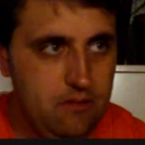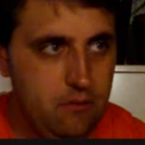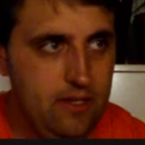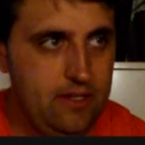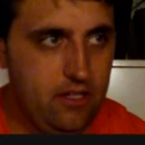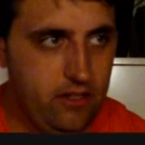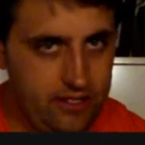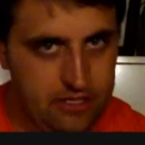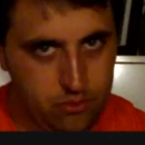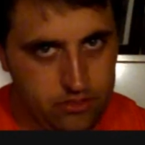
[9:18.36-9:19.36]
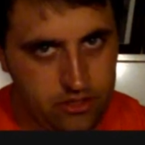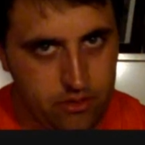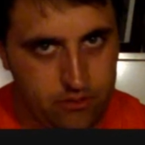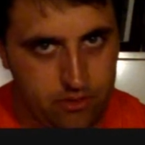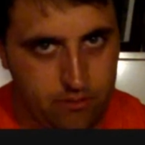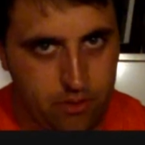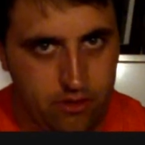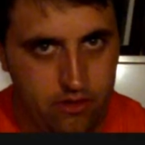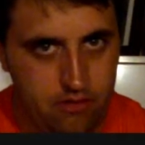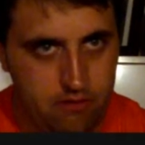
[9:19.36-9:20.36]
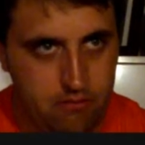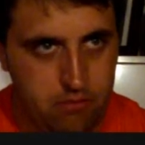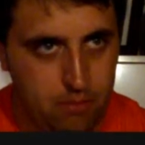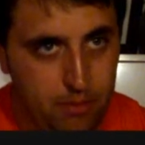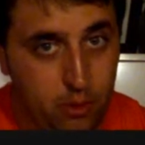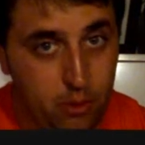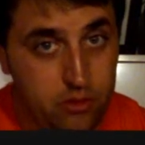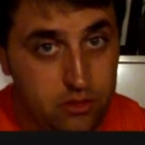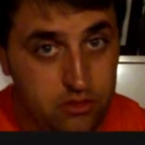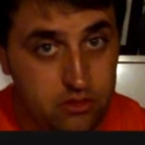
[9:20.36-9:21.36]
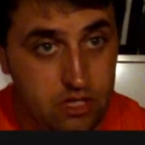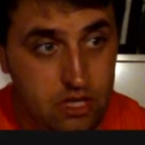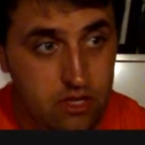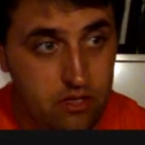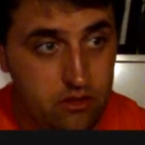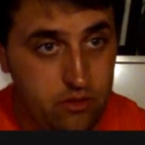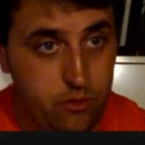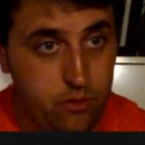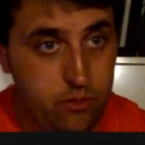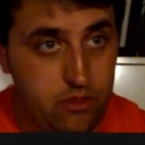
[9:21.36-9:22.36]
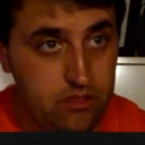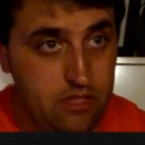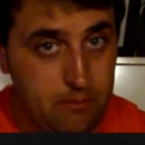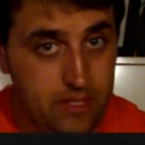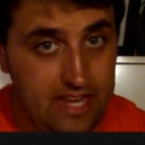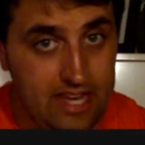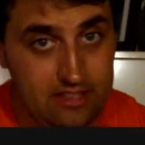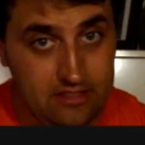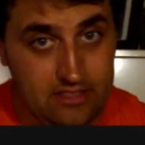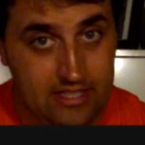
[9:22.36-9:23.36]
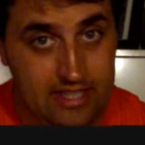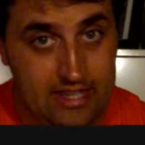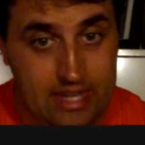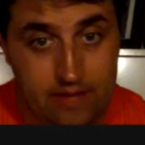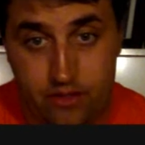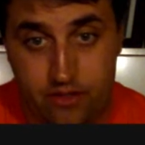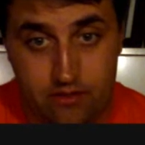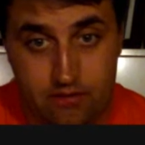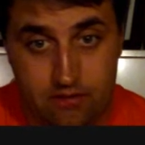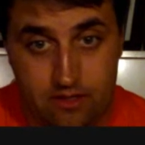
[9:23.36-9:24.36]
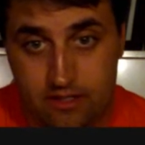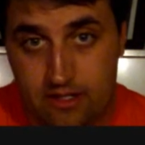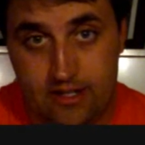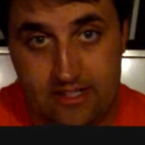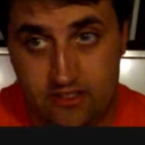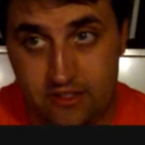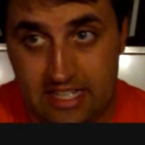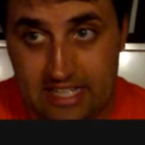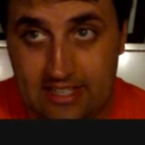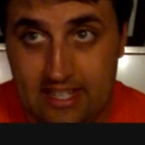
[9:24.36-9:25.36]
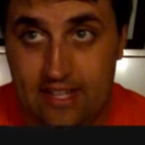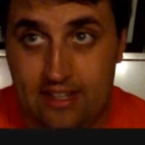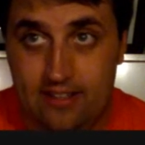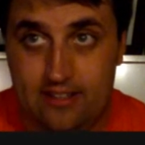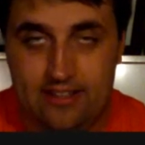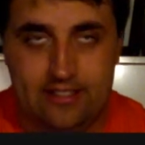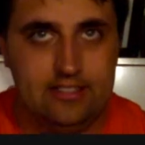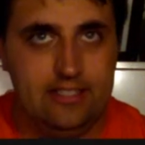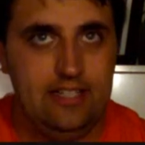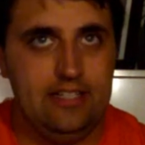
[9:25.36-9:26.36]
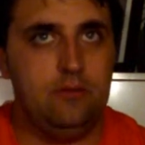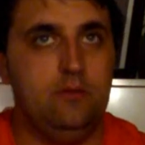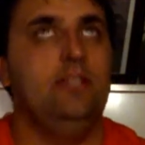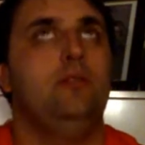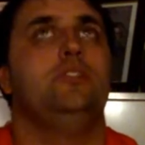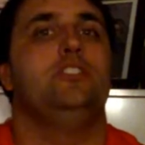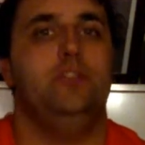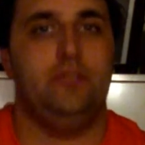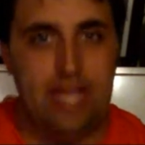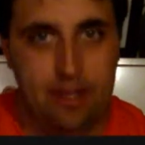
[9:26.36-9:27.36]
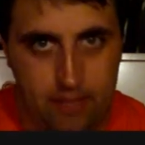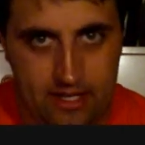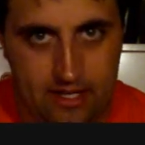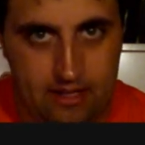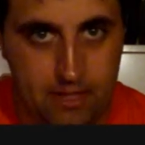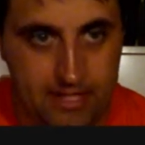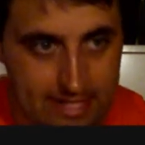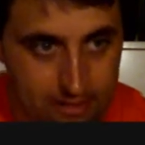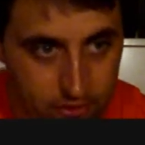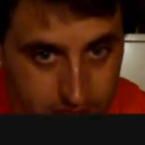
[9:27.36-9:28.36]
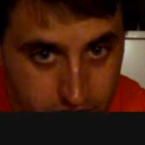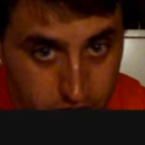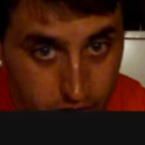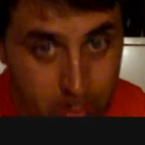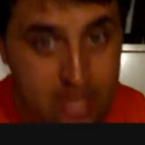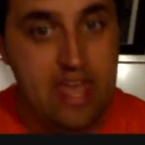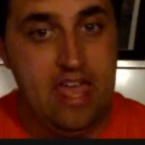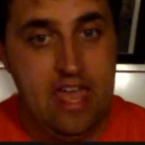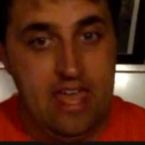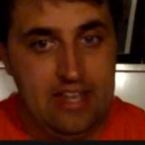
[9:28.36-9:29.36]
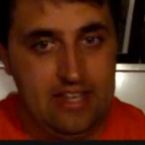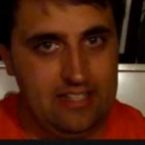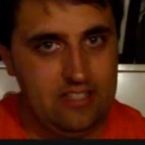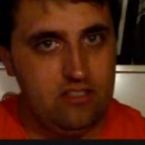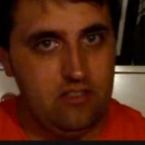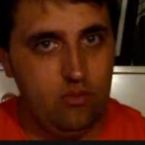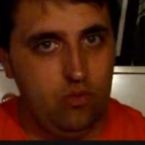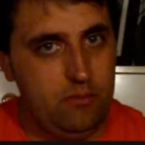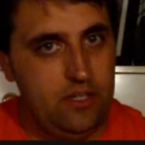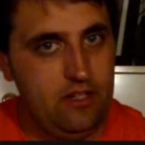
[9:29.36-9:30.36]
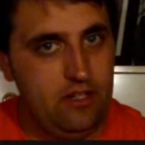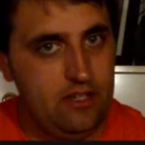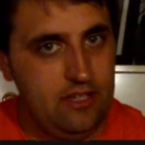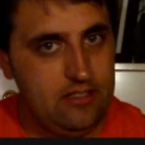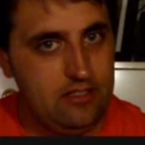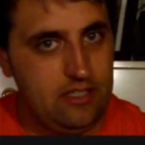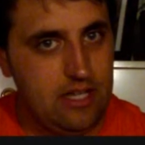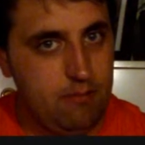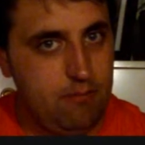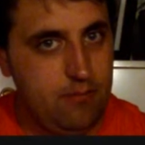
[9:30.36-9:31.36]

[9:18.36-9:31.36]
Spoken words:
in the audience was going to propose to somebody else, and he never got into detail, just said that it was going to happen by the end of the show. And then this woman gets up